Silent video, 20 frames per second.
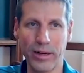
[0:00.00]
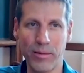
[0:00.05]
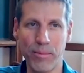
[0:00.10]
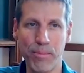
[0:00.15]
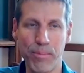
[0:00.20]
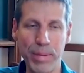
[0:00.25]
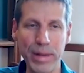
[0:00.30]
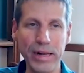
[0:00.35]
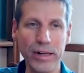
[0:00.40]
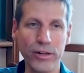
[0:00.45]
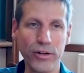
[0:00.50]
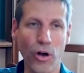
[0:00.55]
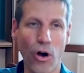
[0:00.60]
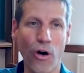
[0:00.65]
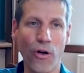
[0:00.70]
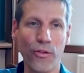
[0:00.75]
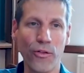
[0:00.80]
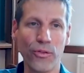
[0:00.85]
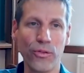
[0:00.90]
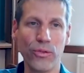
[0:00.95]
build
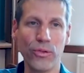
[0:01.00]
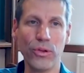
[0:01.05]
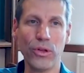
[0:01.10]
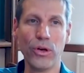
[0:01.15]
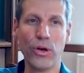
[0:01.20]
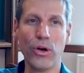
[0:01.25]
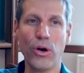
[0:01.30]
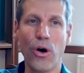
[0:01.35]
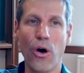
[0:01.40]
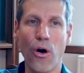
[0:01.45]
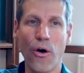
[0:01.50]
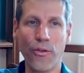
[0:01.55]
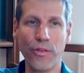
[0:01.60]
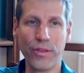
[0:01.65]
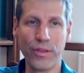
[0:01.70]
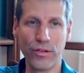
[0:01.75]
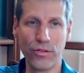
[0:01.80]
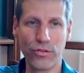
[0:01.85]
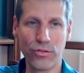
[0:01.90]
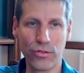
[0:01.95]
on
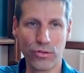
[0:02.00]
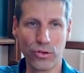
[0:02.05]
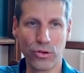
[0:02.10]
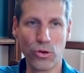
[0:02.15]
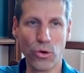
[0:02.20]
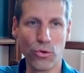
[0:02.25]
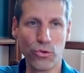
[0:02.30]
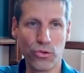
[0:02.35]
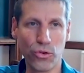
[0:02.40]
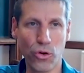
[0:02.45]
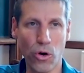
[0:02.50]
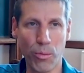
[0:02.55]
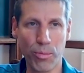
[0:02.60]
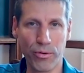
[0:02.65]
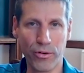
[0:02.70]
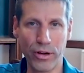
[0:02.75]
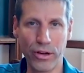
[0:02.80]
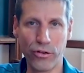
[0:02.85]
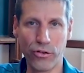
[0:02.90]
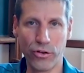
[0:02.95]
this close
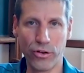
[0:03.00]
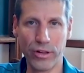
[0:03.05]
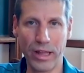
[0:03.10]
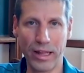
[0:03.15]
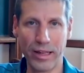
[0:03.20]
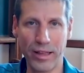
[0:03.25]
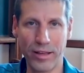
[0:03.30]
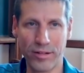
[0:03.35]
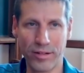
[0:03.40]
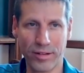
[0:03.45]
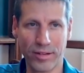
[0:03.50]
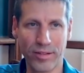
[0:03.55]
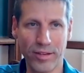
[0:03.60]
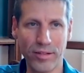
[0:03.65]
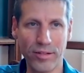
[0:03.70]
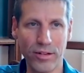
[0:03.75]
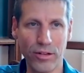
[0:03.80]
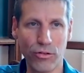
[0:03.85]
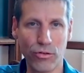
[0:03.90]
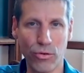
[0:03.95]
cooperation that has
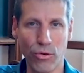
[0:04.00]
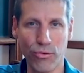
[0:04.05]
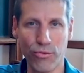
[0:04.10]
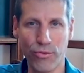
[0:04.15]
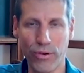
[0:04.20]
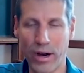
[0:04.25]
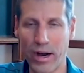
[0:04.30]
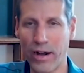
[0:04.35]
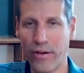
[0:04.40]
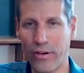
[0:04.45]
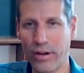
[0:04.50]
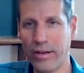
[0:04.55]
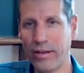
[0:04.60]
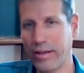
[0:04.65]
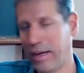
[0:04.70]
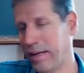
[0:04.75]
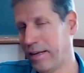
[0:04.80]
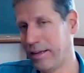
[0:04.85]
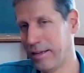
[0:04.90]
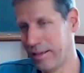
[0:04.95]
existed so far,
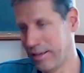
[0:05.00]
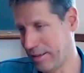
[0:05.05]
and